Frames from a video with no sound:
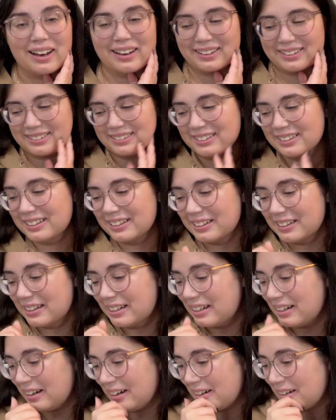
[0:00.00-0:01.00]

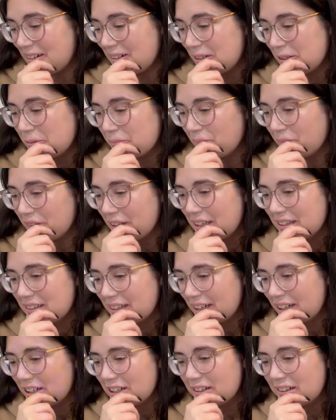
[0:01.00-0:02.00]
in
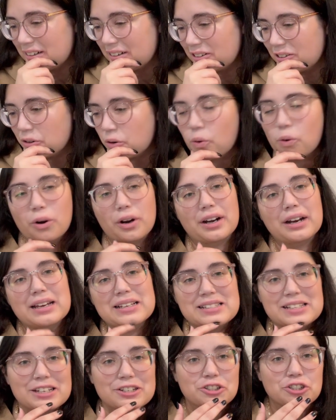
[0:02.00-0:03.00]
like a
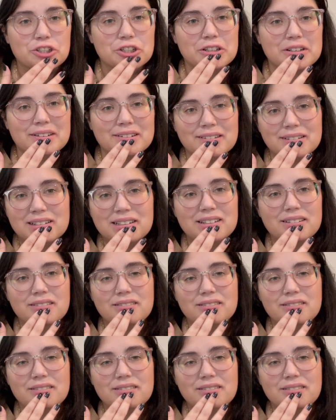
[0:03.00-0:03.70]
organization